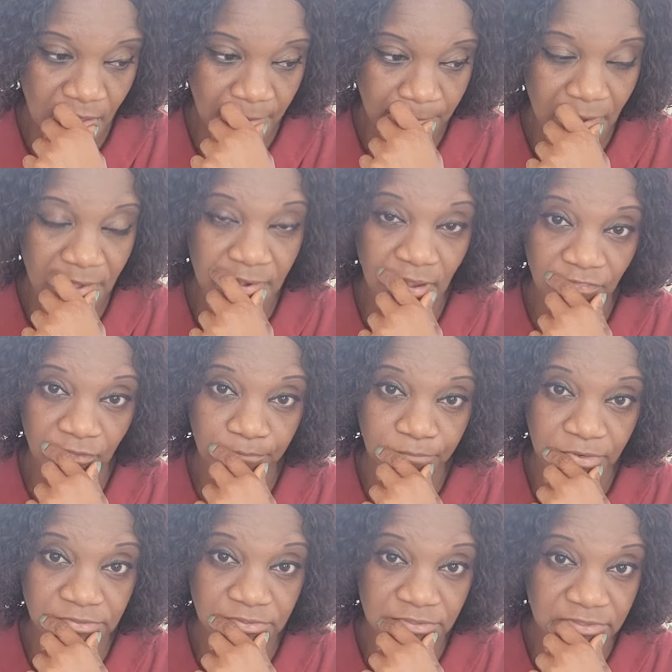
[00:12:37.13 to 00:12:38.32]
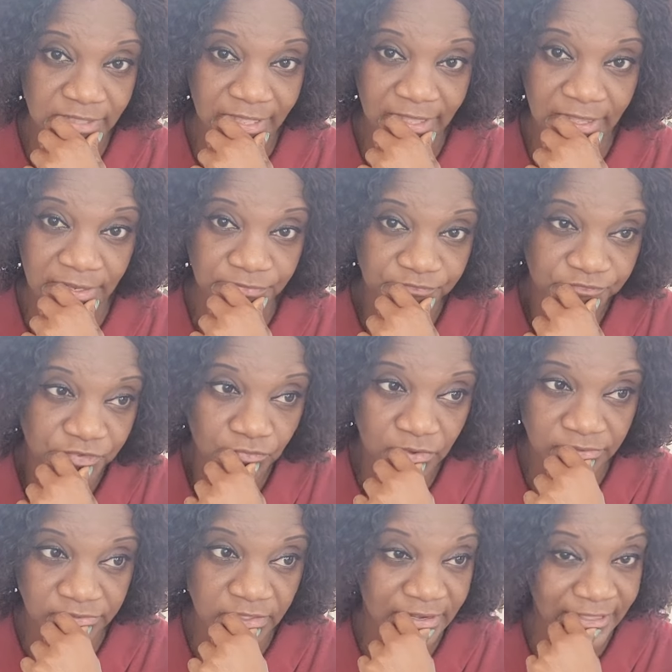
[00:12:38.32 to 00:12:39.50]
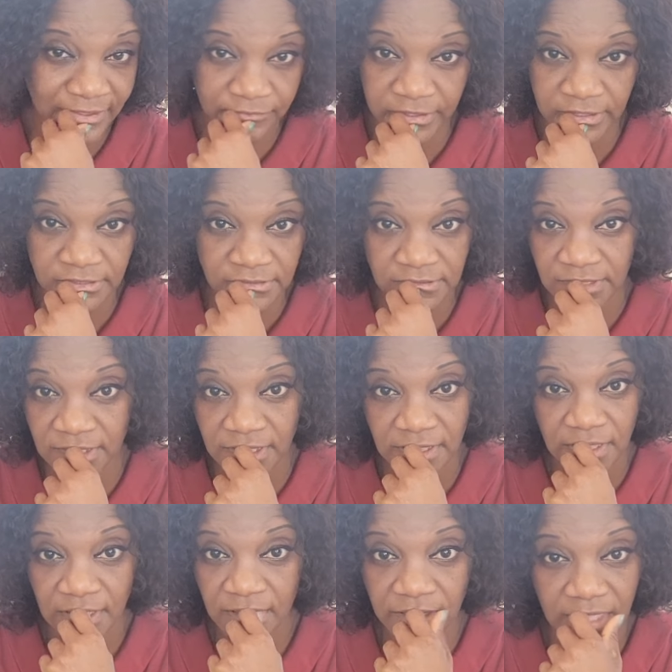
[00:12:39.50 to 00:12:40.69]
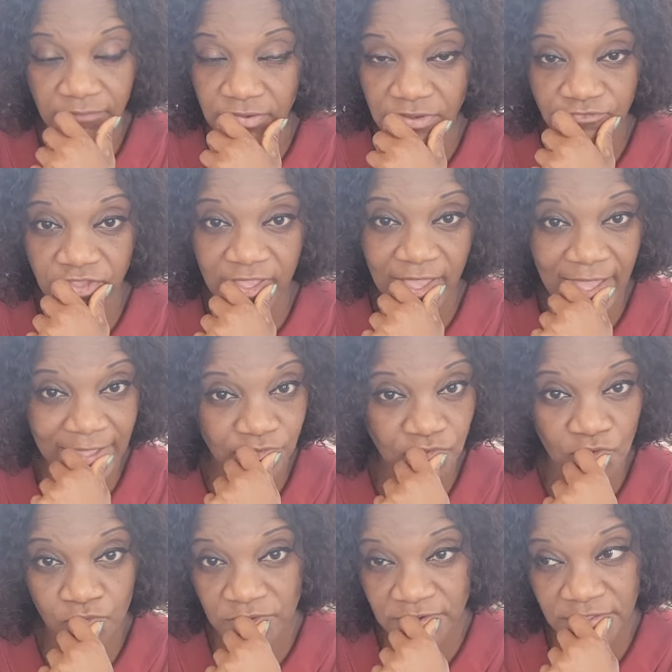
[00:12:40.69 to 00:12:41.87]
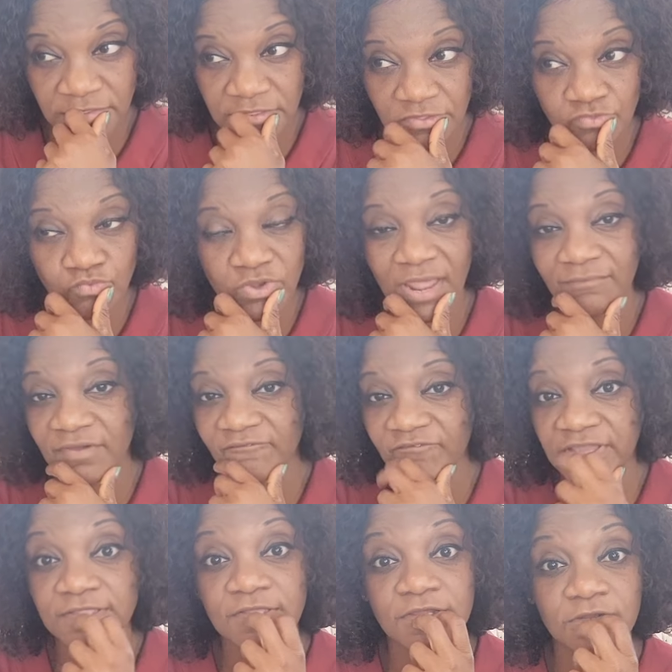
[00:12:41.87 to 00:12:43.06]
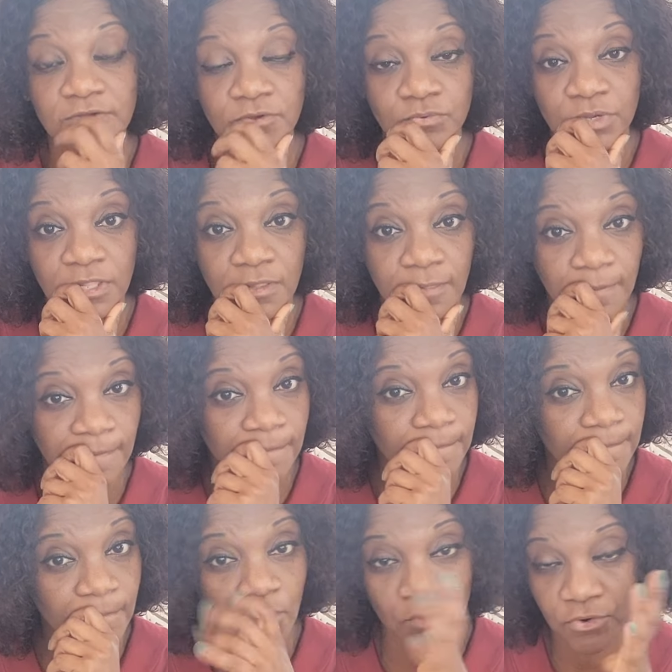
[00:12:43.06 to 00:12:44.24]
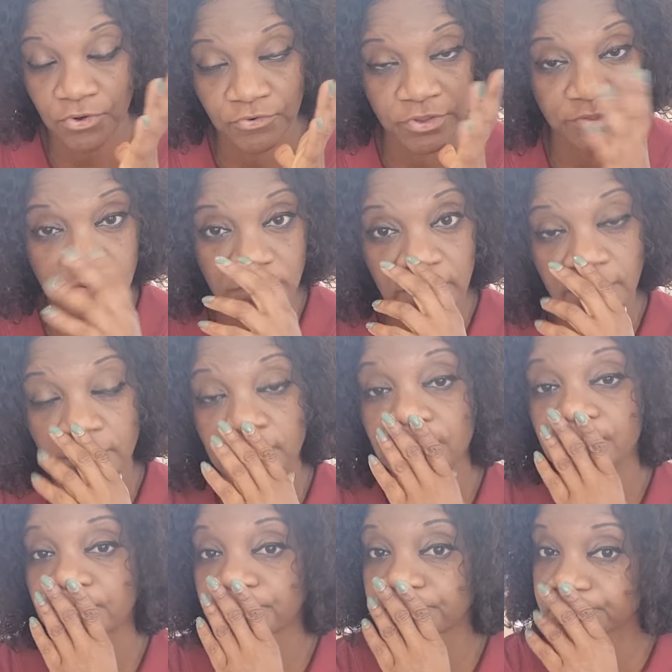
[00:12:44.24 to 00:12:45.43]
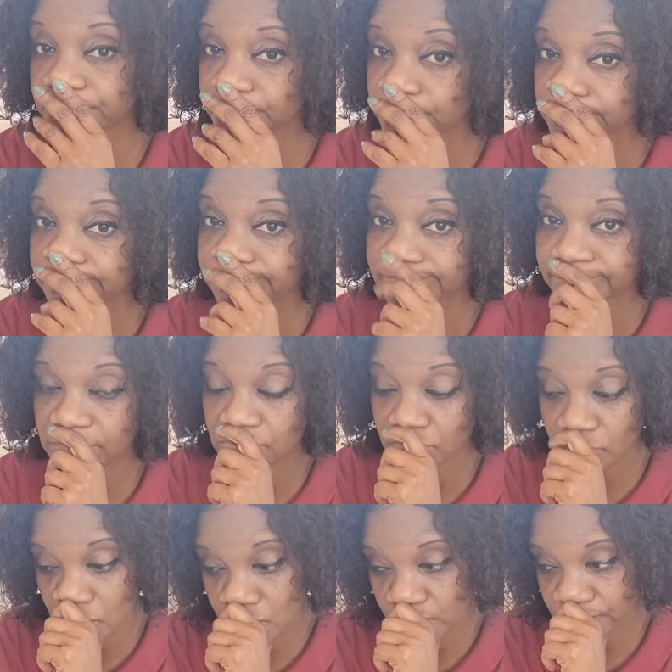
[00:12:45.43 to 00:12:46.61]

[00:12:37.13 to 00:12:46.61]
Another person saying she was delirious, even if she had two witnesses, would have affected her will or her estate. So